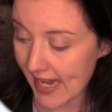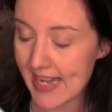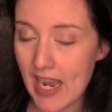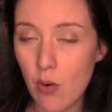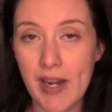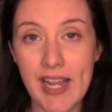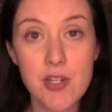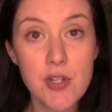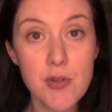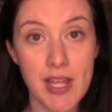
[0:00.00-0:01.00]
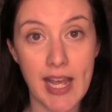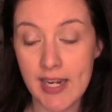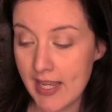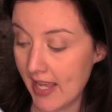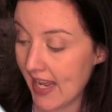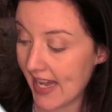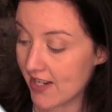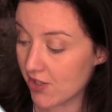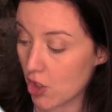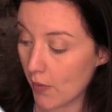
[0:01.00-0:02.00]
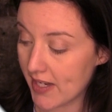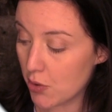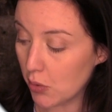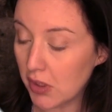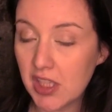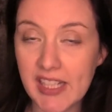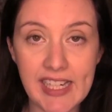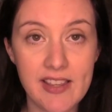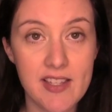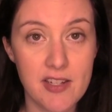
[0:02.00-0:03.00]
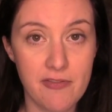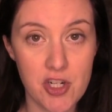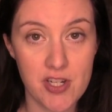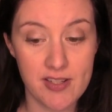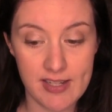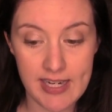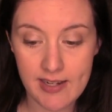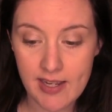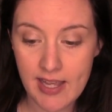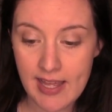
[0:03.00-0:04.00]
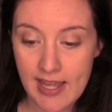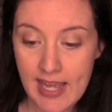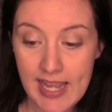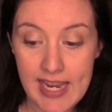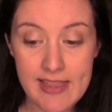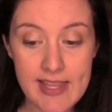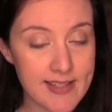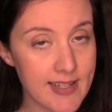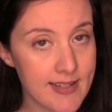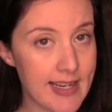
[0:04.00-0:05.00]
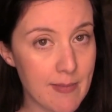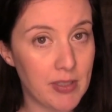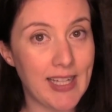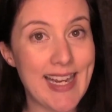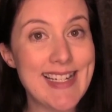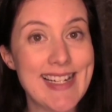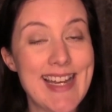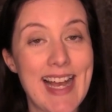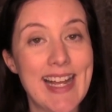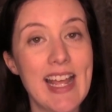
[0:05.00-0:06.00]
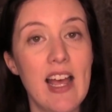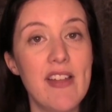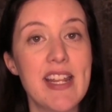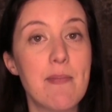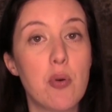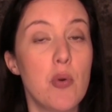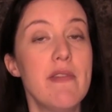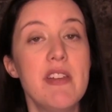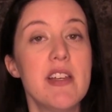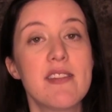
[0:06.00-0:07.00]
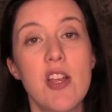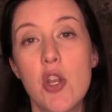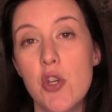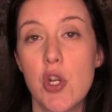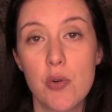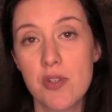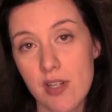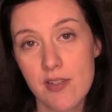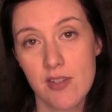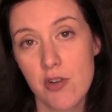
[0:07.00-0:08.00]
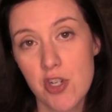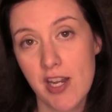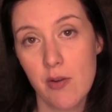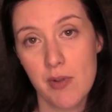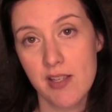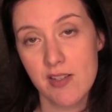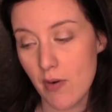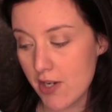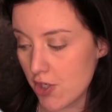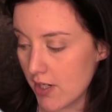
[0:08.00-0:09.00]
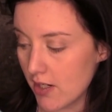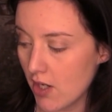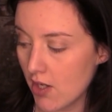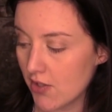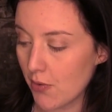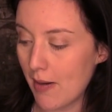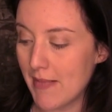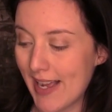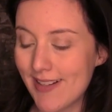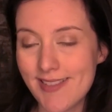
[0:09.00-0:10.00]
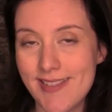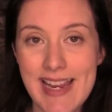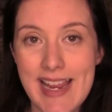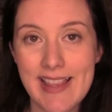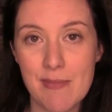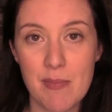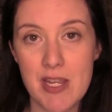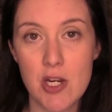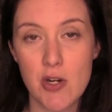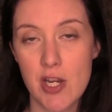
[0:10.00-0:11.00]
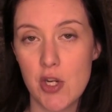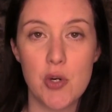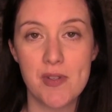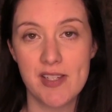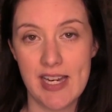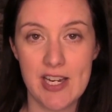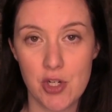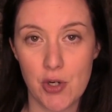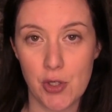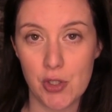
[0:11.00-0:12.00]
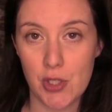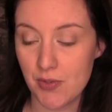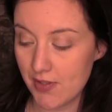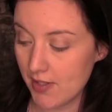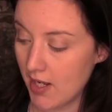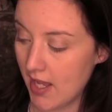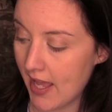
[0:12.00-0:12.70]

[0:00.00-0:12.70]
And now when I do that, it is going to link the deficiency. In this example, I did not have any previous notes associated with this question, so I'm not seeing them appear in notes and internal notes.